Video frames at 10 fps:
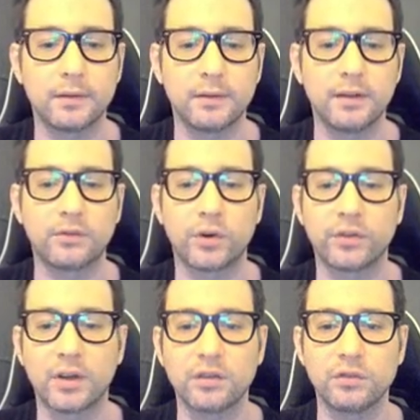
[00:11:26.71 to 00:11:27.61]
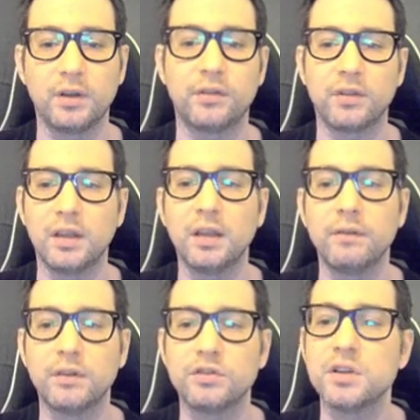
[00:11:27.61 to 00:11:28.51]
This transaction is
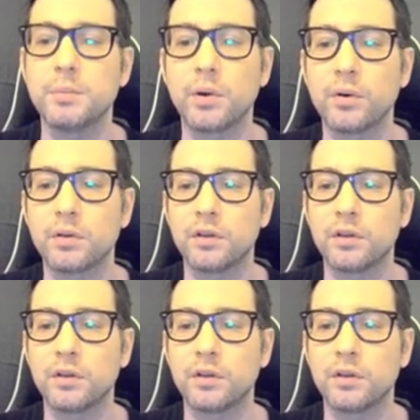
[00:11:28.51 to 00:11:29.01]
even cheaper,